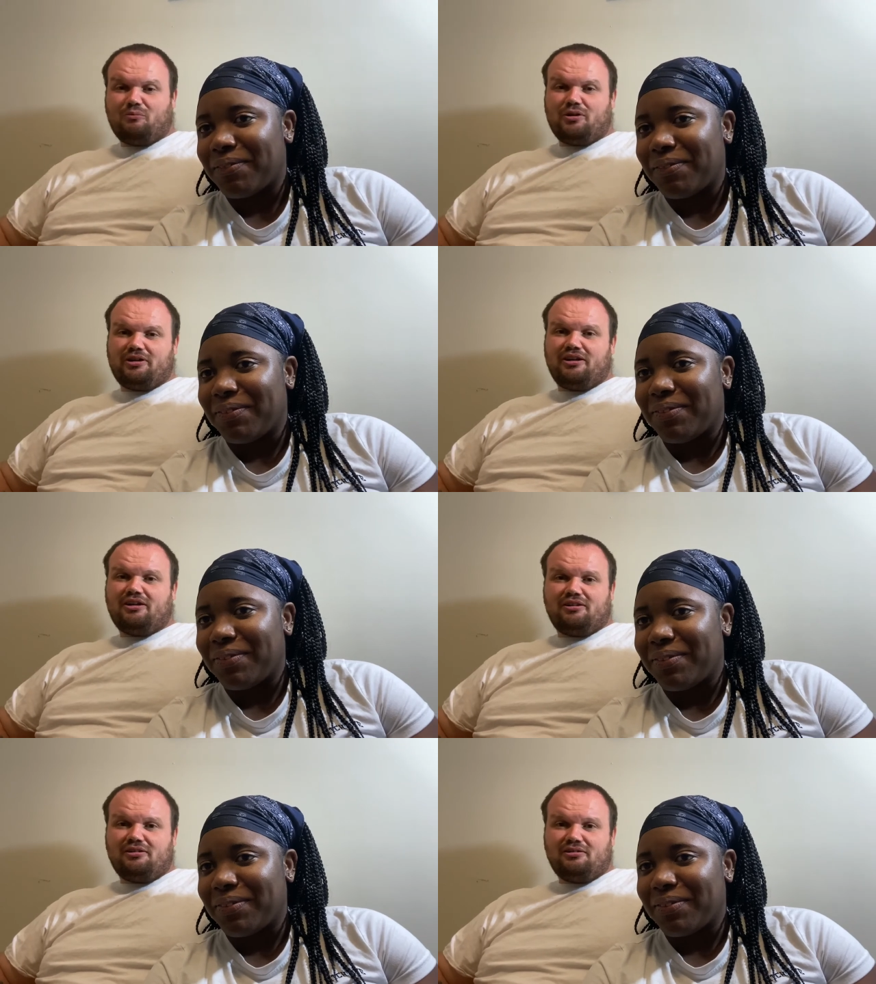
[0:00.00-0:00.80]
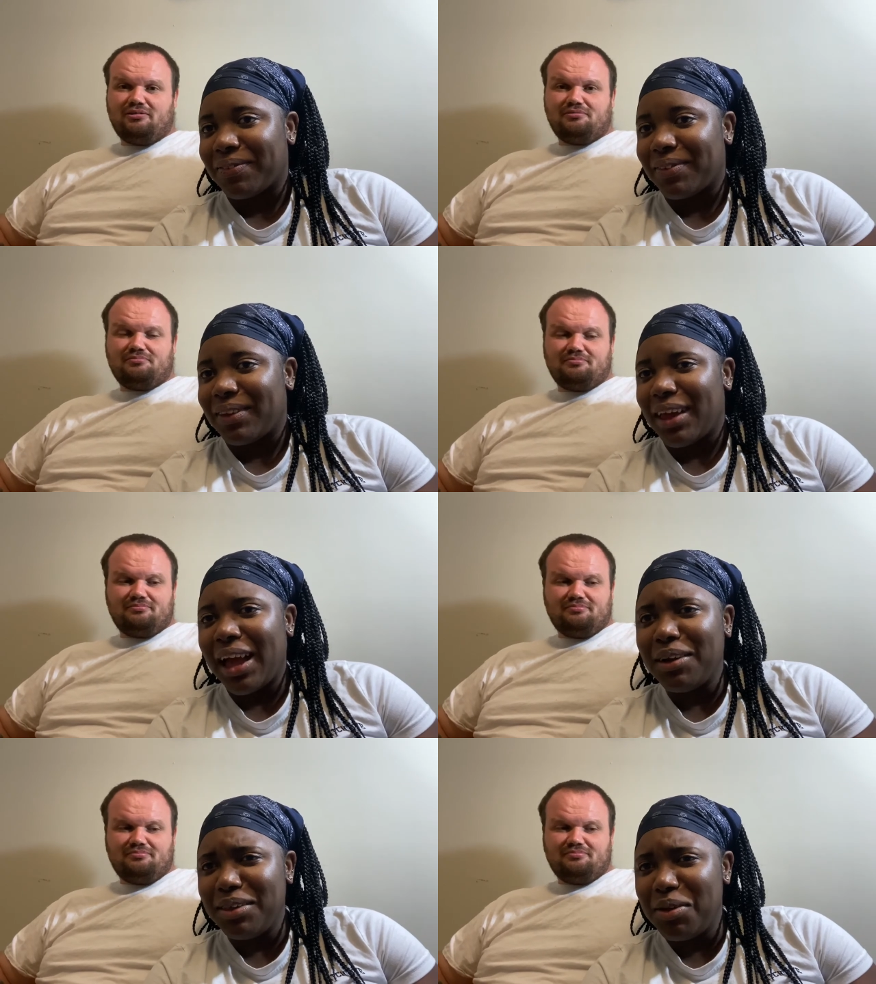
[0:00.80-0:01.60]
Speaker 1: one day.
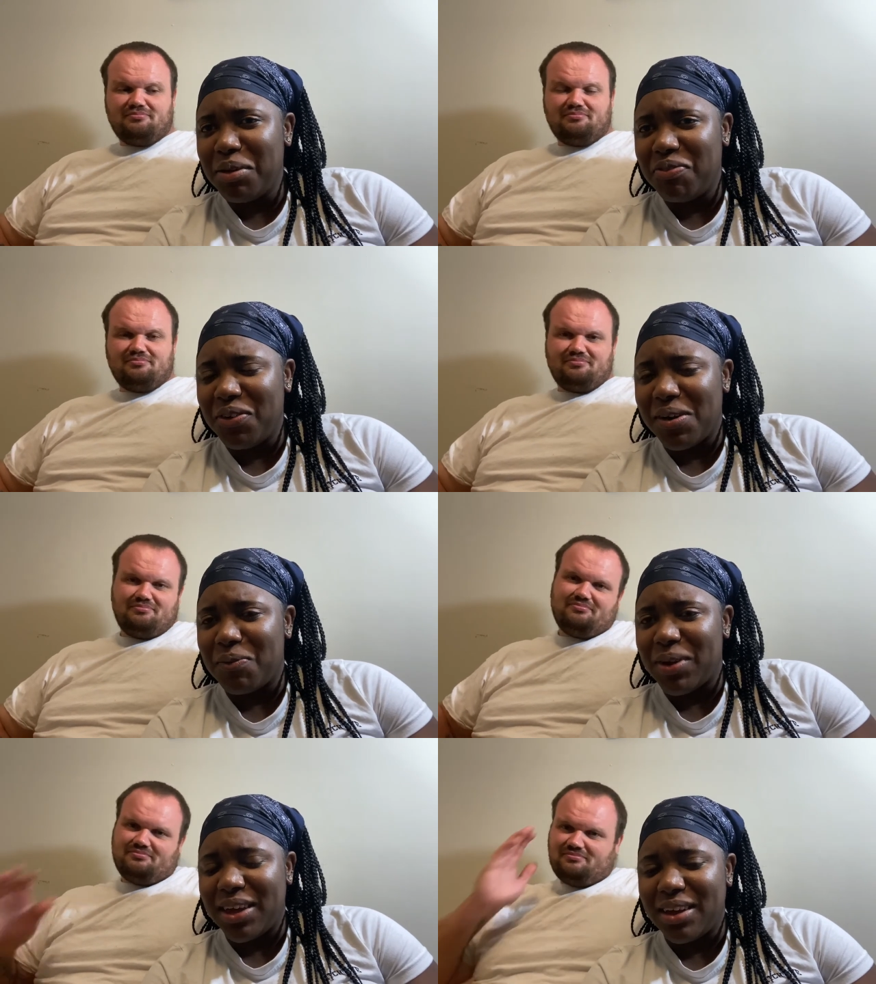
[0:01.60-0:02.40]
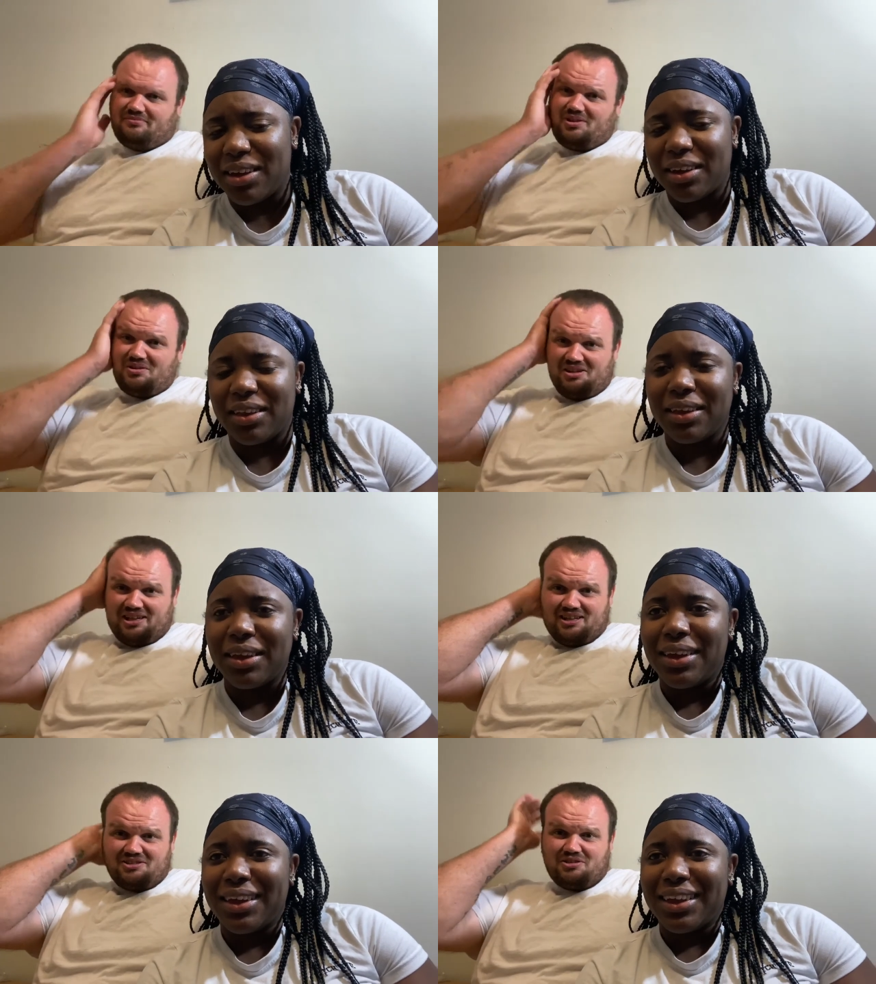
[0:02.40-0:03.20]
Speaker 2: I could do it for a week. No, you
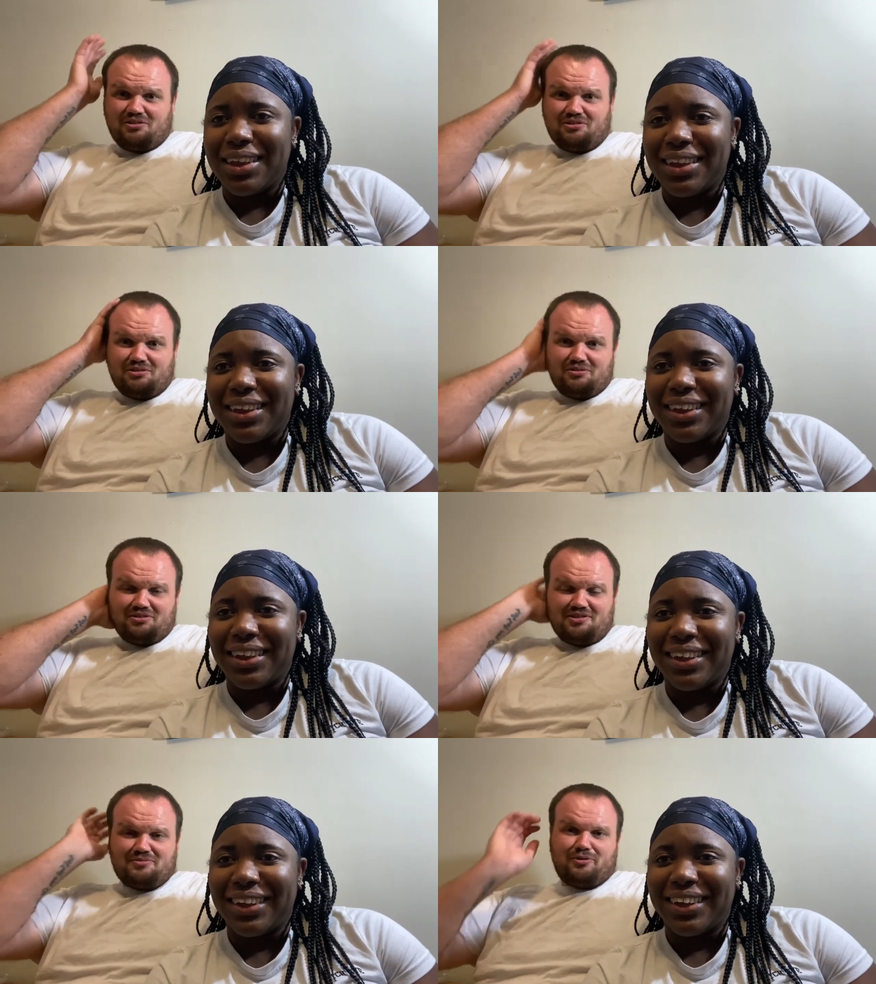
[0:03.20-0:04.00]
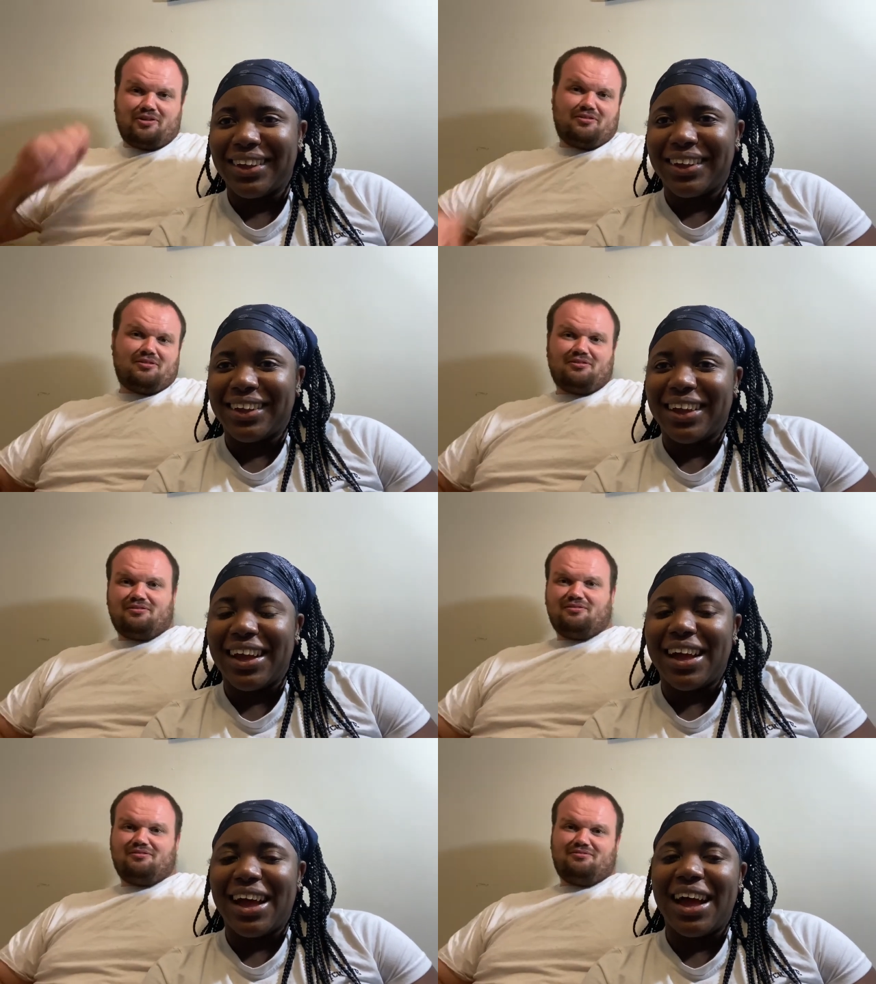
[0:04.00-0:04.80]
Speaker 1: can't. You couldn't do it this week.
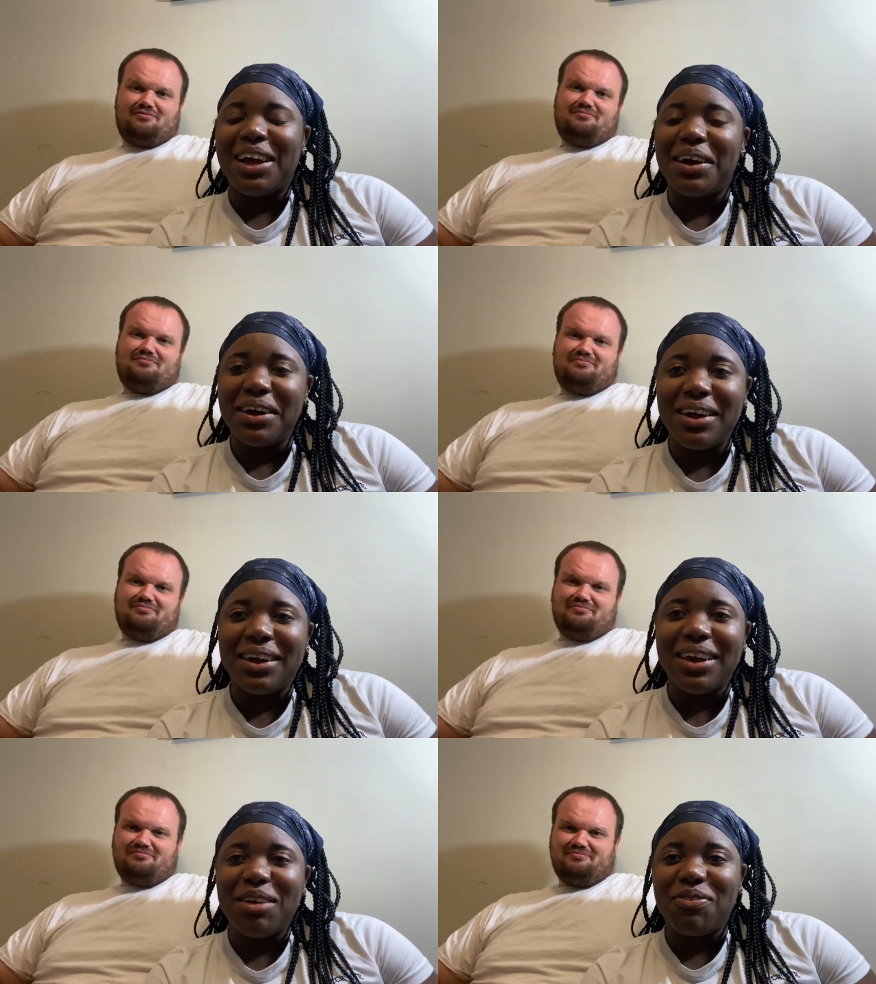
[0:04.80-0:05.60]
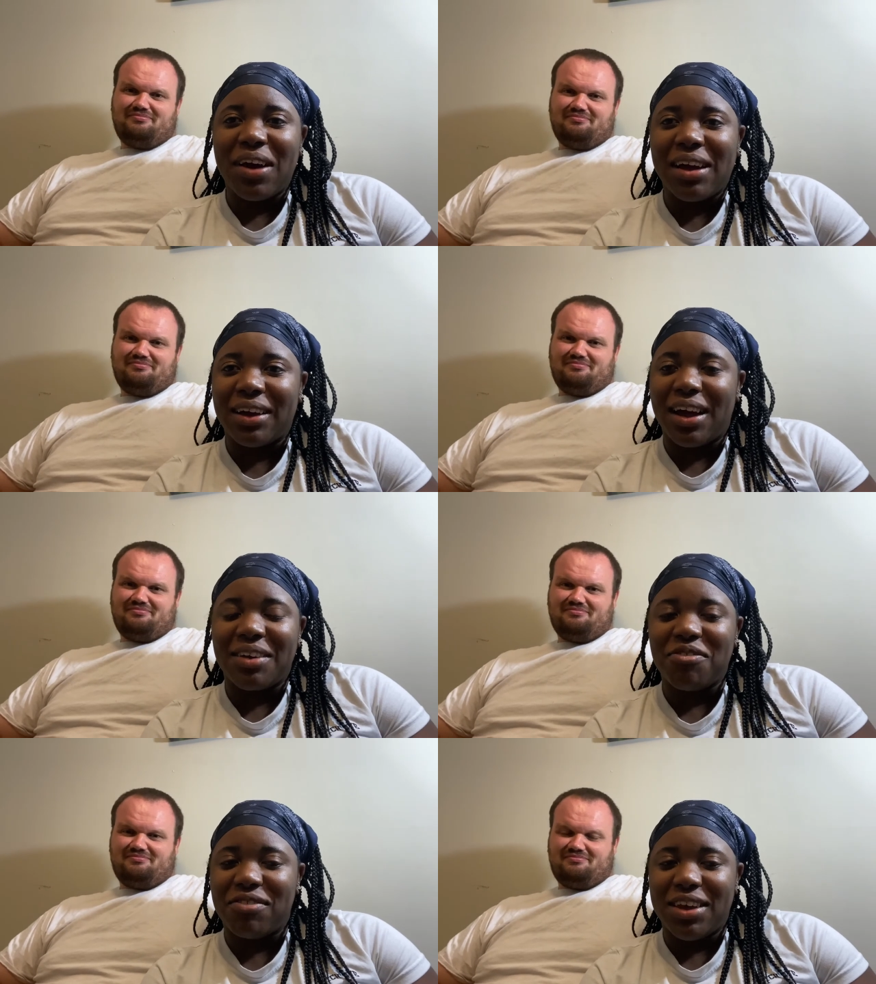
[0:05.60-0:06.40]
Speaker 2: I could if I
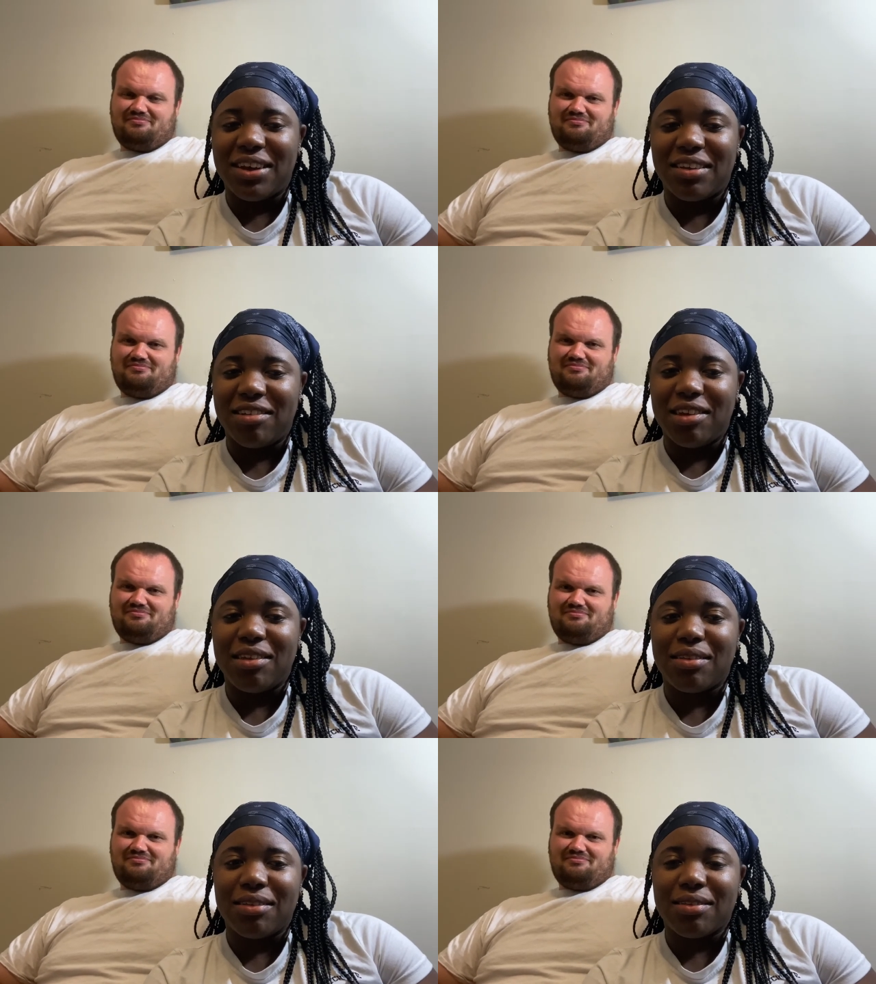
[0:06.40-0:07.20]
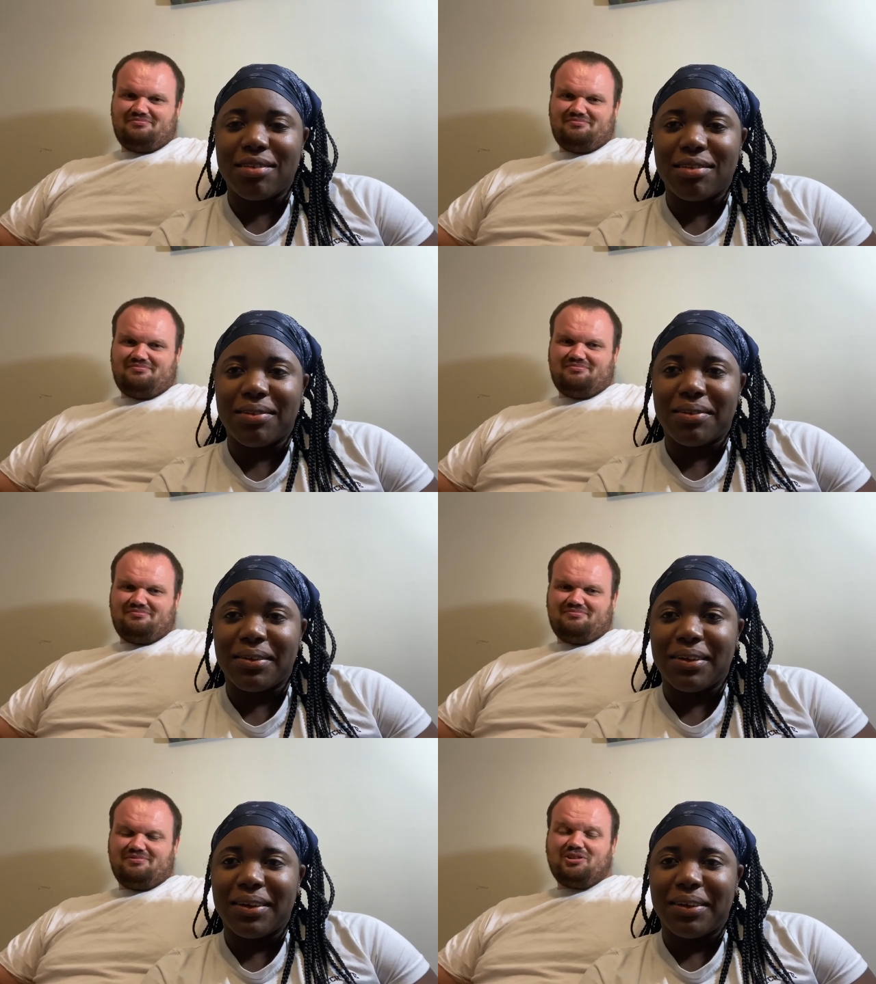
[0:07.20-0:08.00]
got vegan cheese.
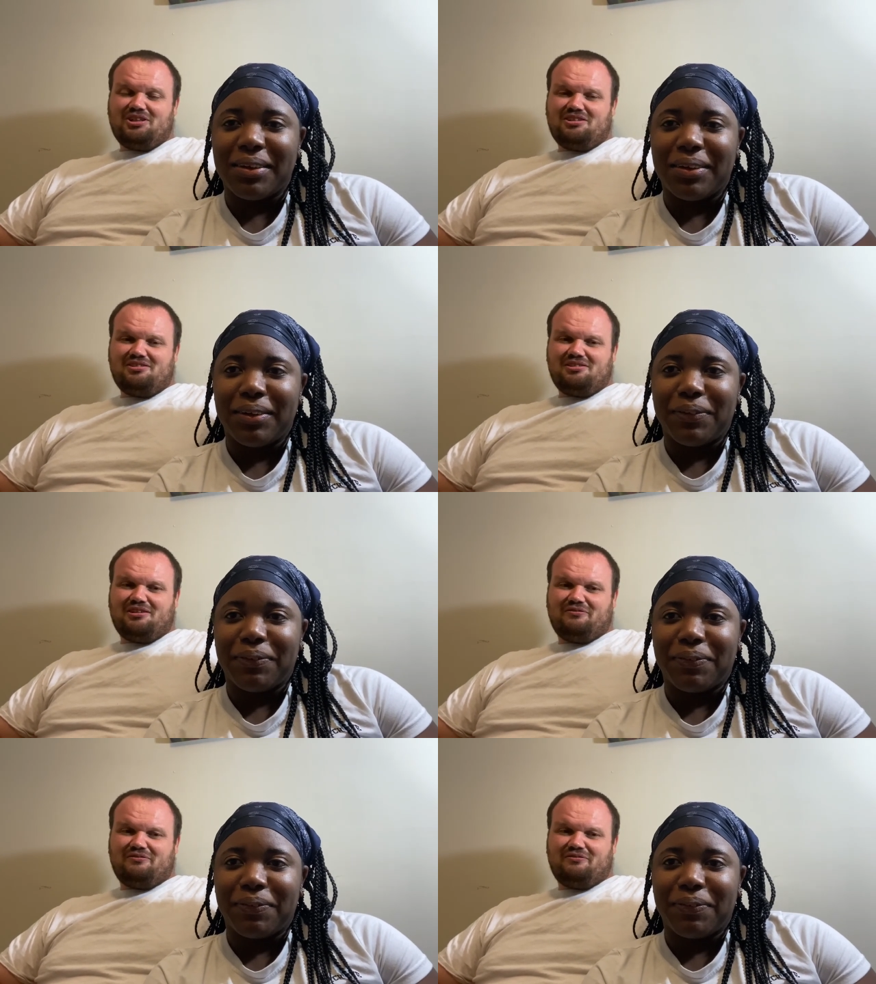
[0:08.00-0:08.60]
Speaker 1: Oh, you didn't have